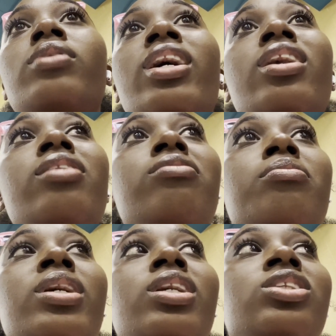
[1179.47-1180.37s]
Can I even
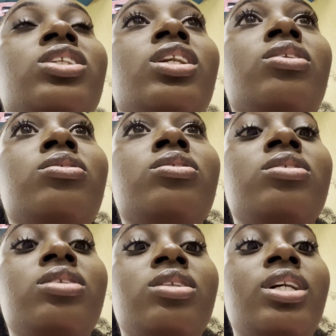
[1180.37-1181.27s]
manage that though?
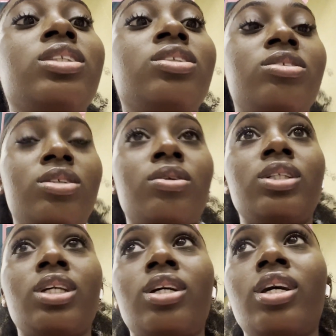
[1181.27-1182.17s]
That's the real
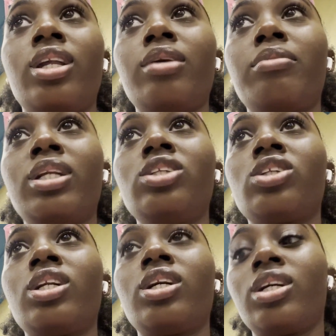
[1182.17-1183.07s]
question. Can I manage
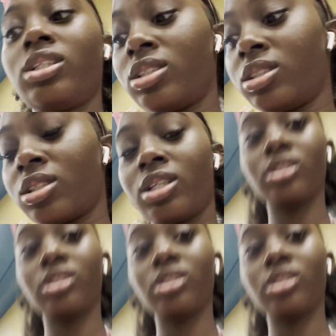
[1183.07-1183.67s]
all of that? Because I